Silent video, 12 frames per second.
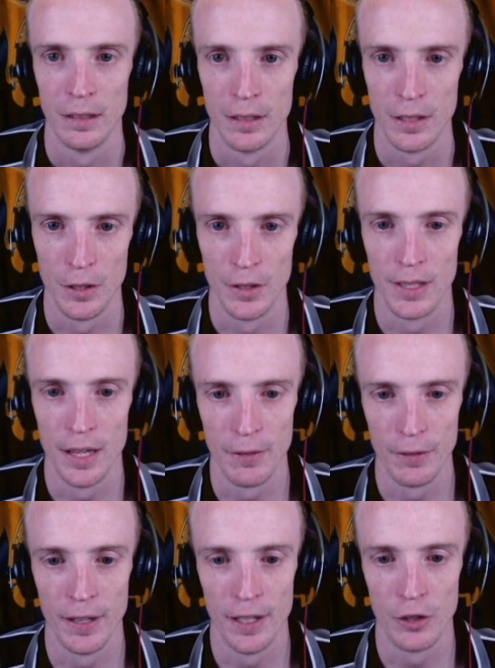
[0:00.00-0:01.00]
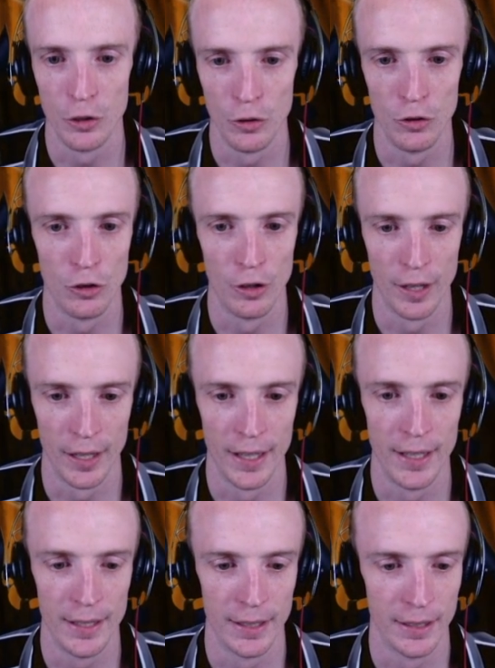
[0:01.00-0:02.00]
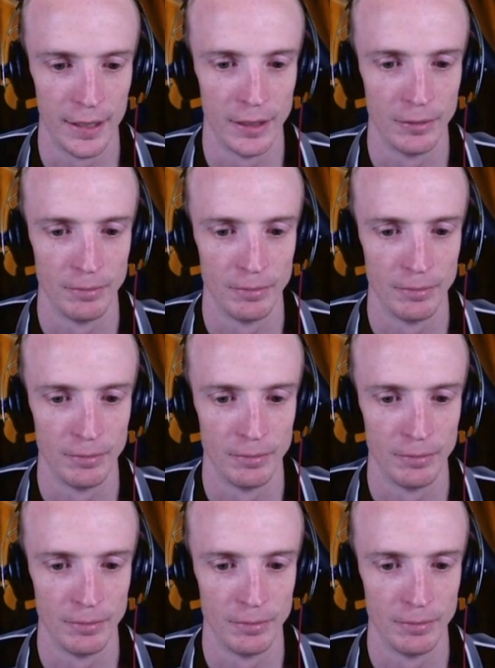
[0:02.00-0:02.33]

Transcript: So it's definitely two-shotting easily.